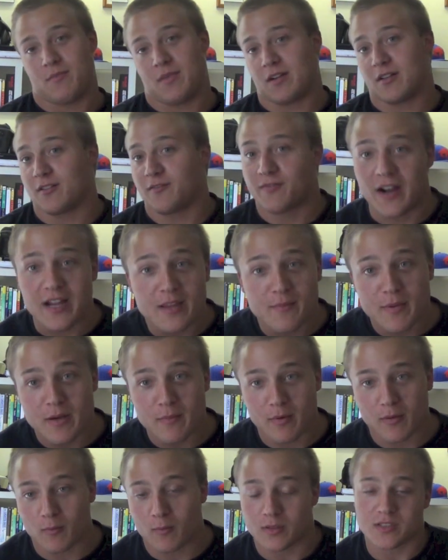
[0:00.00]
I couldn't find the
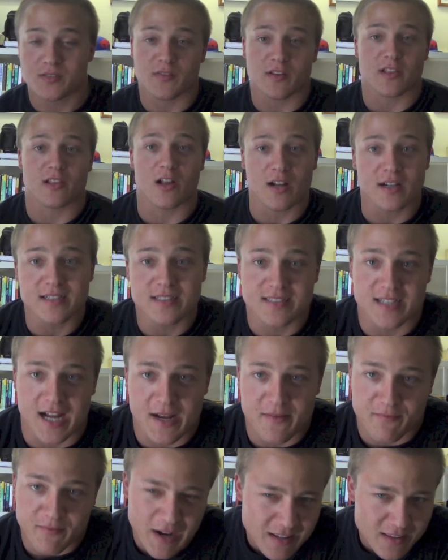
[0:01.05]
peanut butter ones for the longest
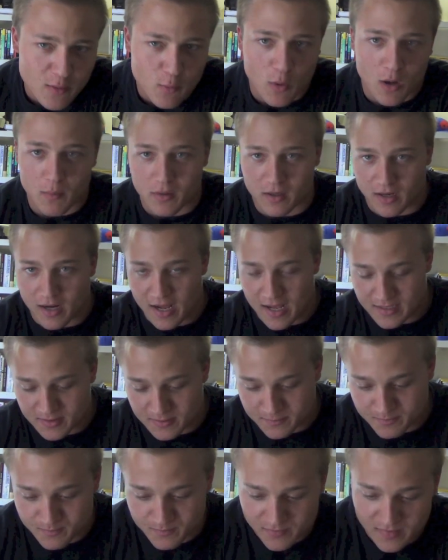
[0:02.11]
time. Finally, Walmart has
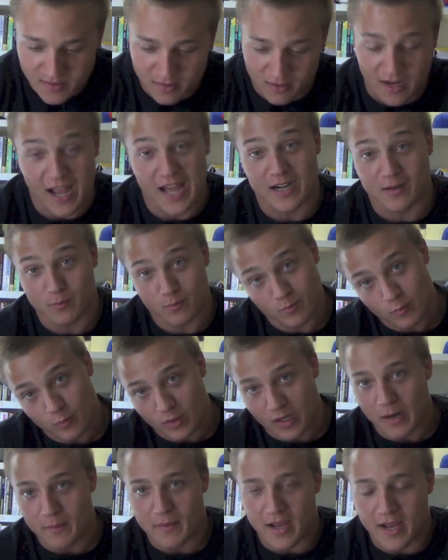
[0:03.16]
them, or had them
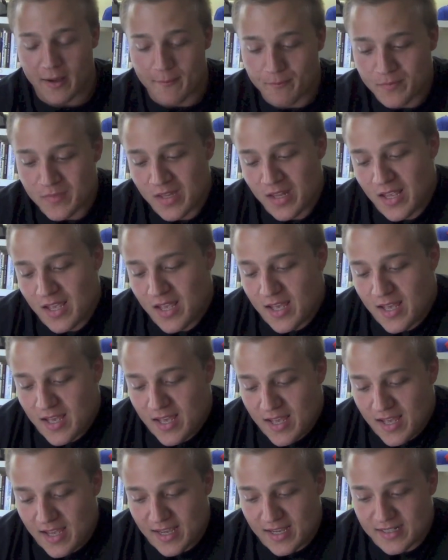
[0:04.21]
where I'm at.
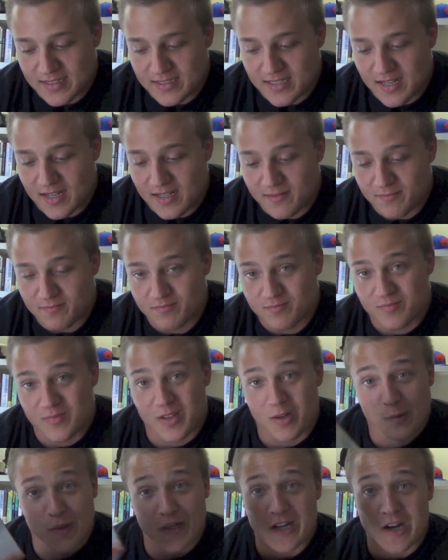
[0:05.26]
And
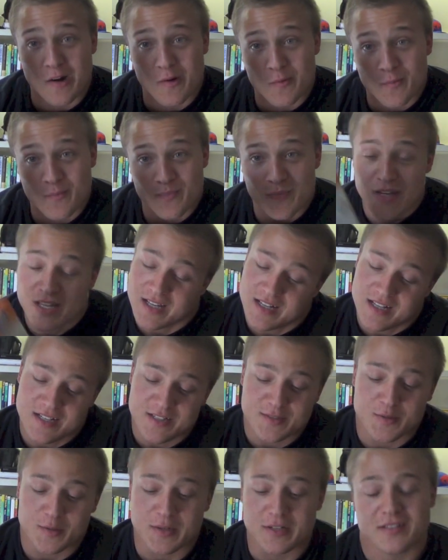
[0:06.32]
here we go.
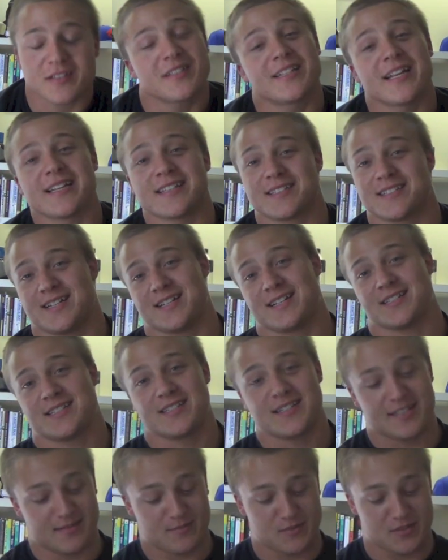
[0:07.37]
So here's the taste
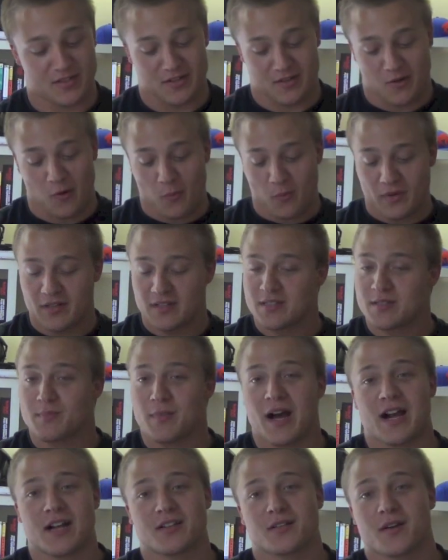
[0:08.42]
test. I'm just gonna open this
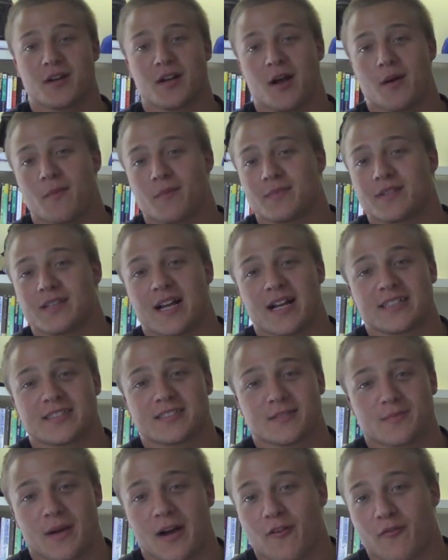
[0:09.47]
box right up and
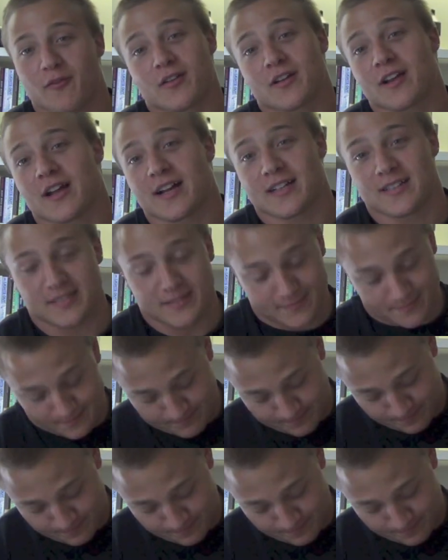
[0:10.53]
test them out for you guys.